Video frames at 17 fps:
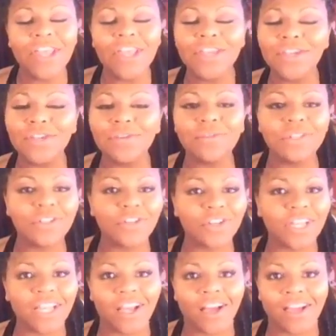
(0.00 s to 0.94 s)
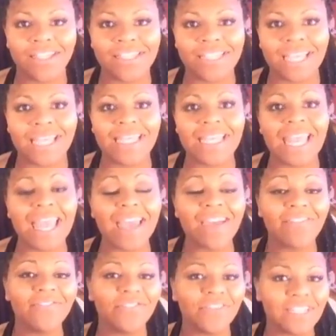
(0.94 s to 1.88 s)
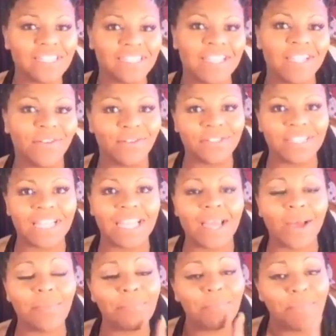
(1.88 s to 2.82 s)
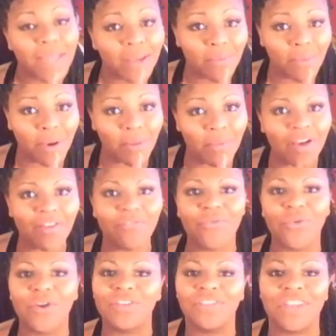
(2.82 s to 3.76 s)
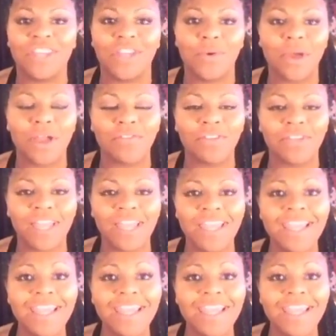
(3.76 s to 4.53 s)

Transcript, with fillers: New learning content every single day, a minimum of one video every day.